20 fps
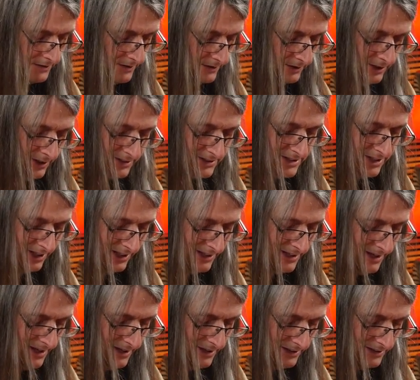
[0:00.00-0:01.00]
This is the
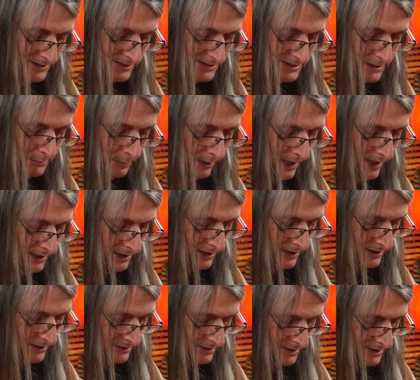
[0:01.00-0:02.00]
this is the pay to
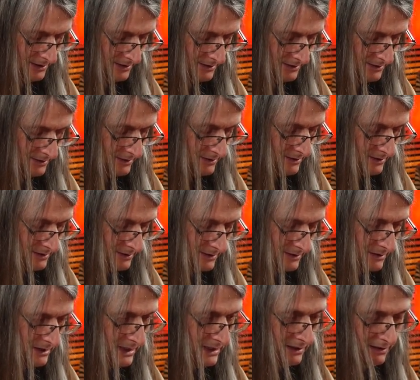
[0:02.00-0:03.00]
get,
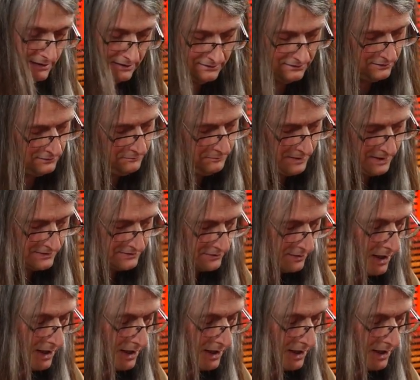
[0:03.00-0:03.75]
uh, and uh, you've passed.